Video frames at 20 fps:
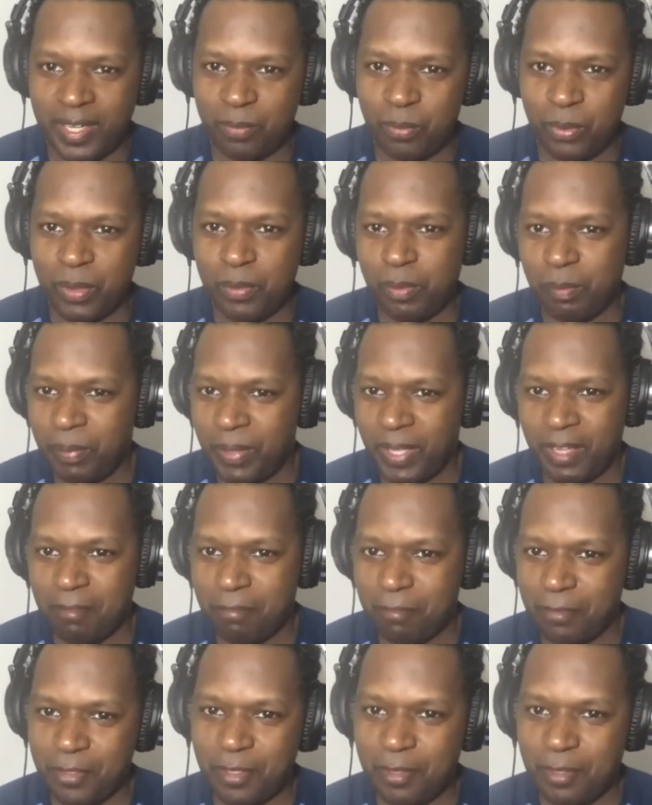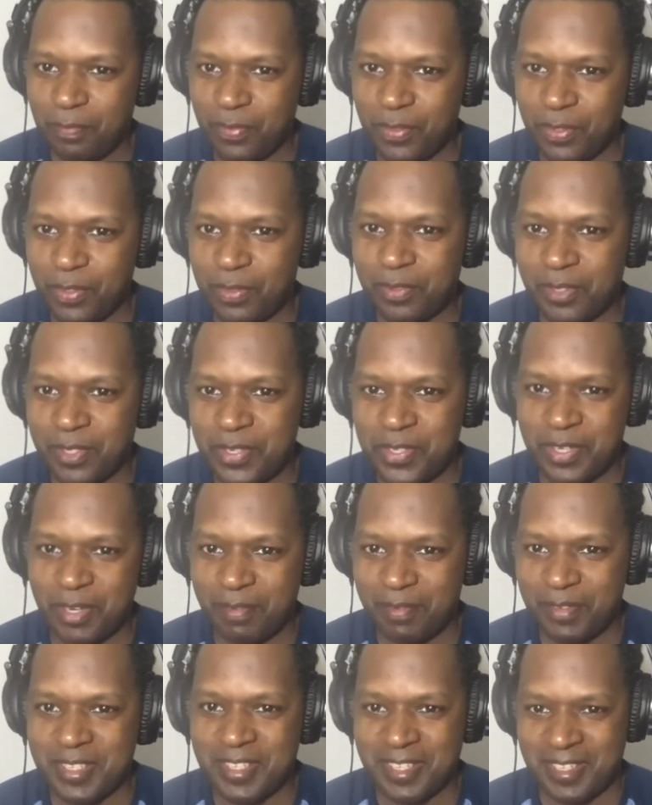we will pay for your funeral
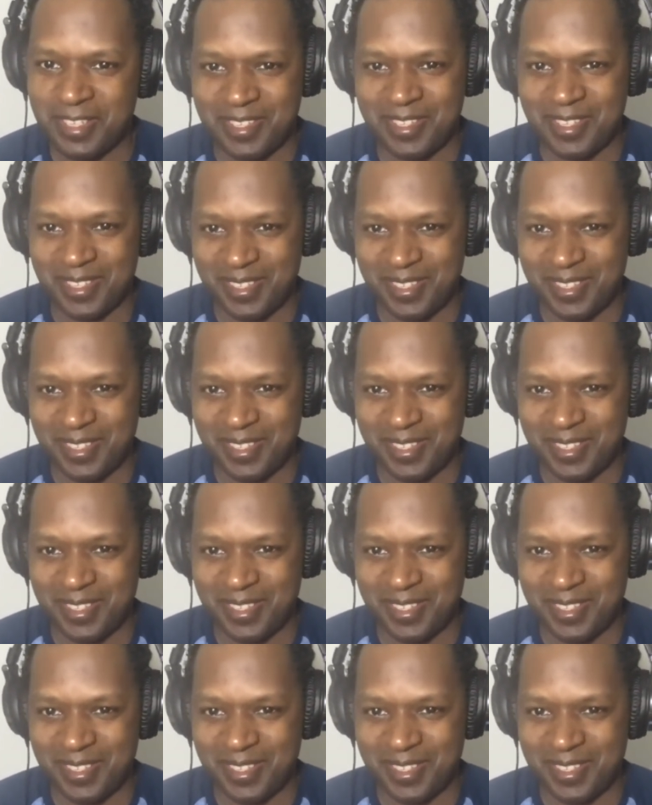services